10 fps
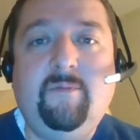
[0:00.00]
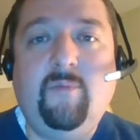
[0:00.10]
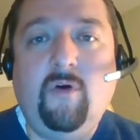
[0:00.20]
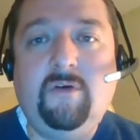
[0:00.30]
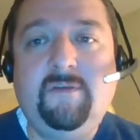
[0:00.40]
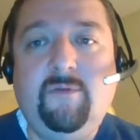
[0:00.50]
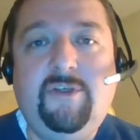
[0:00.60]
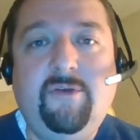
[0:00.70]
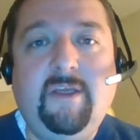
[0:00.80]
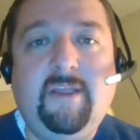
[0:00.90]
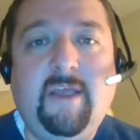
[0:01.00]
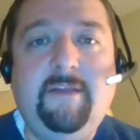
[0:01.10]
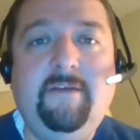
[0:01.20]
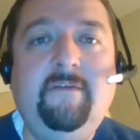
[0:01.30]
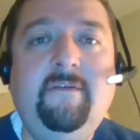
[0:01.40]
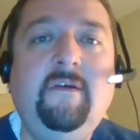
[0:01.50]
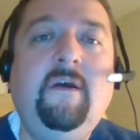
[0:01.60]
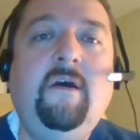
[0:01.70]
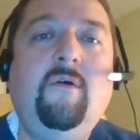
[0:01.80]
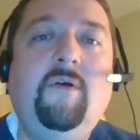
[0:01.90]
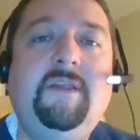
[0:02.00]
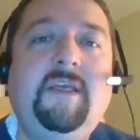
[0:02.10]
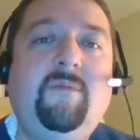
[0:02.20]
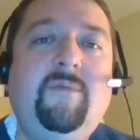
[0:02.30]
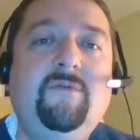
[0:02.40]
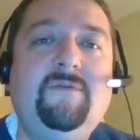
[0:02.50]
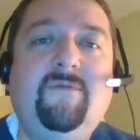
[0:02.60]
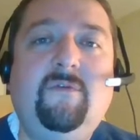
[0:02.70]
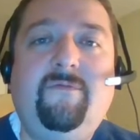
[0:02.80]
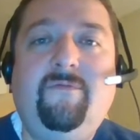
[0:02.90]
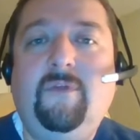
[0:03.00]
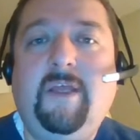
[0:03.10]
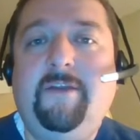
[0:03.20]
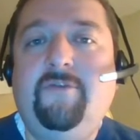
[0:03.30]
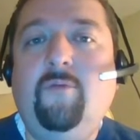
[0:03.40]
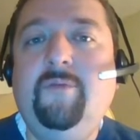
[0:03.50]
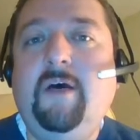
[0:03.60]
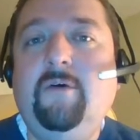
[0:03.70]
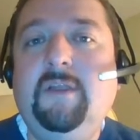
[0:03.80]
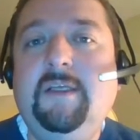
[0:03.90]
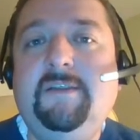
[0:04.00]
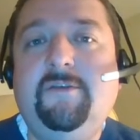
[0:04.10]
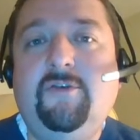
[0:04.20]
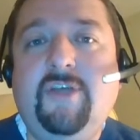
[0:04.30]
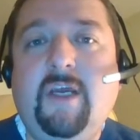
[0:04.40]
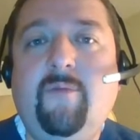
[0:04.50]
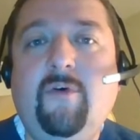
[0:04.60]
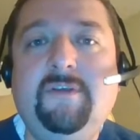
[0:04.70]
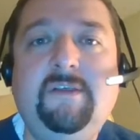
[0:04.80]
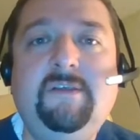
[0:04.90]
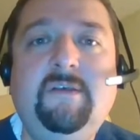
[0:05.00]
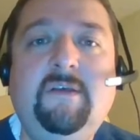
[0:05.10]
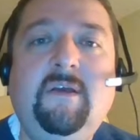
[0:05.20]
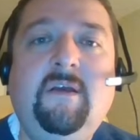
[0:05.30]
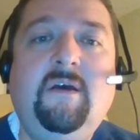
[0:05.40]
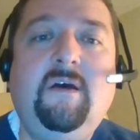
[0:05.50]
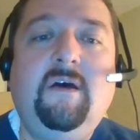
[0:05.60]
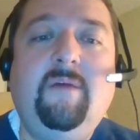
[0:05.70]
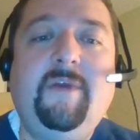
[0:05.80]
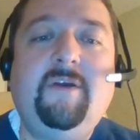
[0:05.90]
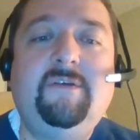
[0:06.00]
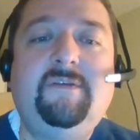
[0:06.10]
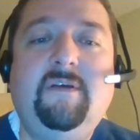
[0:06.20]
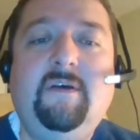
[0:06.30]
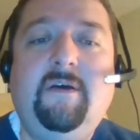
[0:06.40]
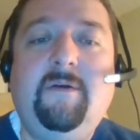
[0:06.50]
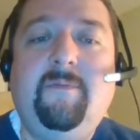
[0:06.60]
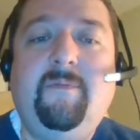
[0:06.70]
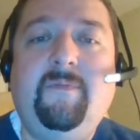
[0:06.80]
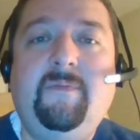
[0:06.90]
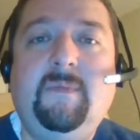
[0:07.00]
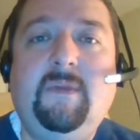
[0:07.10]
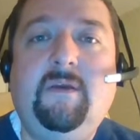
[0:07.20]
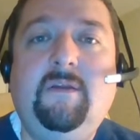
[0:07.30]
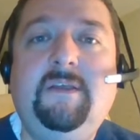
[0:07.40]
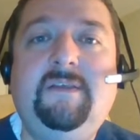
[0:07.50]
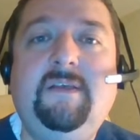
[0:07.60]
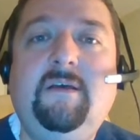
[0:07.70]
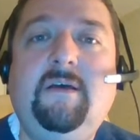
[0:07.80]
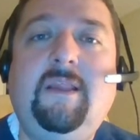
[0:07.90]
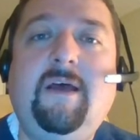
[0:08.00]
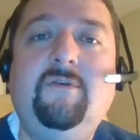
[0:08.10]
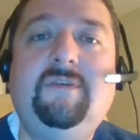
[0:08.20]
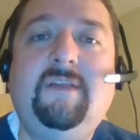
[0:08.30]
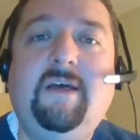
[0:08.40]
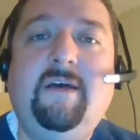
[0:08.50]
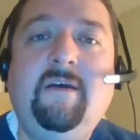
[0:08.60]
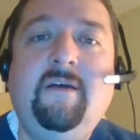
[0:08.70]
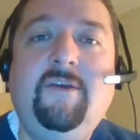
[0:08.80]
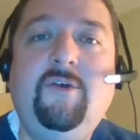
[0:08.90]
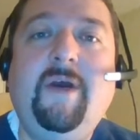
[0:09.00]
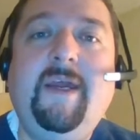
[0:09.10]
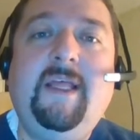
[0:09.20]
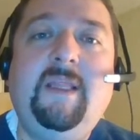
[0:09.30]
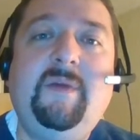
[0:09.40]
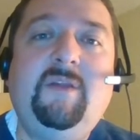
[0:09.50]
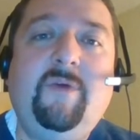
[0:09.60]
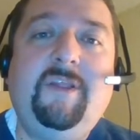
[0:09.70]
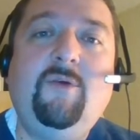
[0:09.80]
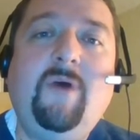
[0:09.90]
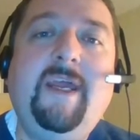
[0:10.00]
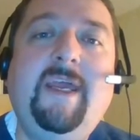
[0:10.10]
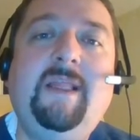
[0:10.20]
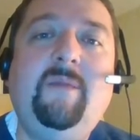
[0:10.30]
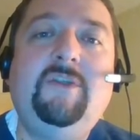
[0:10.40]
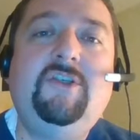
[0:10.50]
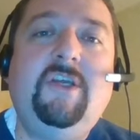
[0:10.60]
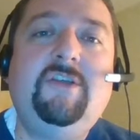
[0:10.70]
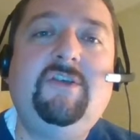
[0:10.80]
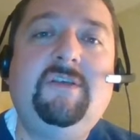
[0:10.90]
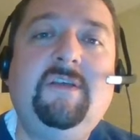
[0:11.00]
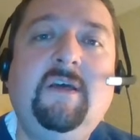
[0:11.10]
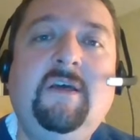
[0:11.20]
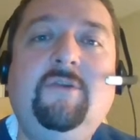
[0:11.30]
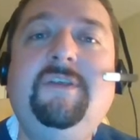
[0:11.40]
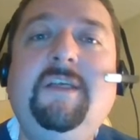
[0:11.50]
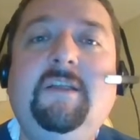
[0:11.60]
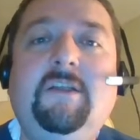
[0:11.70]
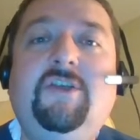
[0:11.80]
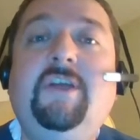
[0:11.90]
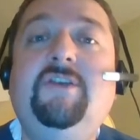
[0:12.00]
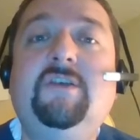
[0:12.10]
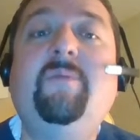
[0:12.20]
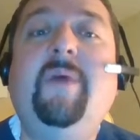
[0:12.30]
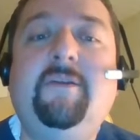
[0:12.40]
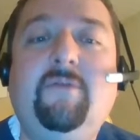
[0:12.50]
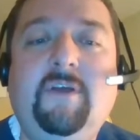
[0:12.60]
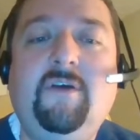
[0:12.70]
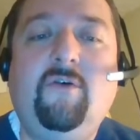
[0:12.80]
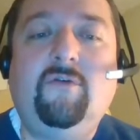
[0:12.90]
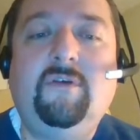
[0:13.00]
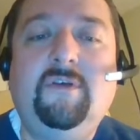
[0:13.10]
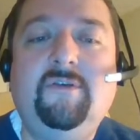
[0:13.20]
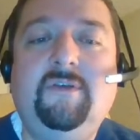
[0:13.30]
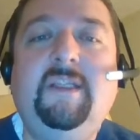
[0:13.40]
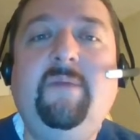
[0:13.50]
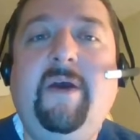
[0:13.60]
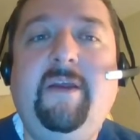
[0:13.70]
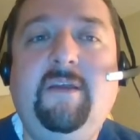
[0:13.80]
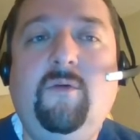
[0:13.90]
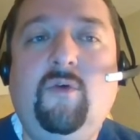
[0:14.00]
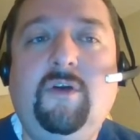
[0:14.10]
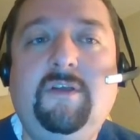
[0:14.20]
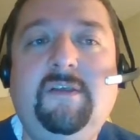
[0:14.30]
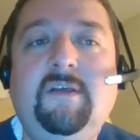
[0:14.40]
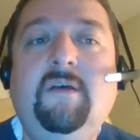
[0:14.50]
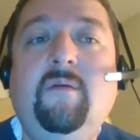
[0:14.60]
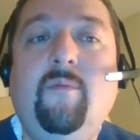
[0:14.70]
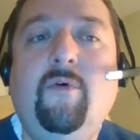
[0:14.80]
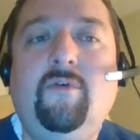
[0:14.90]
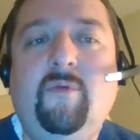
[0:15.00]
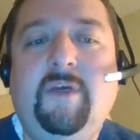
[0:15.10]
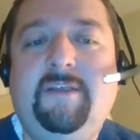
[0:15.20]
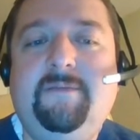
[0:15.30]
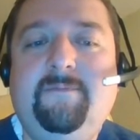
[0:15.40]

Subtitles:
box, which you can edit. It can be useful for like drop-down lists or checkboxes, because this allows the UI element, when UI element changes, to signal changes back to the code. So data binding works both ways.